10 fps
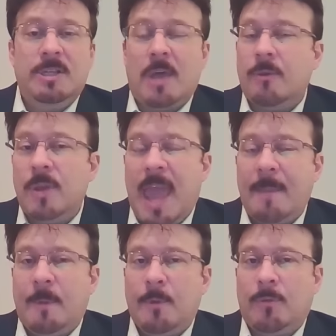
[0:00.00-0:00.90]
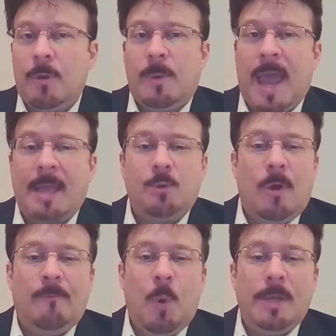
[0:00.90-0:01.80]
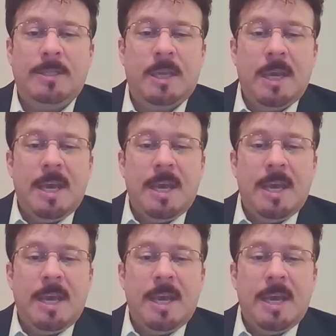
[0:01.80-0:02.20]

other than game number three when he had 12 points.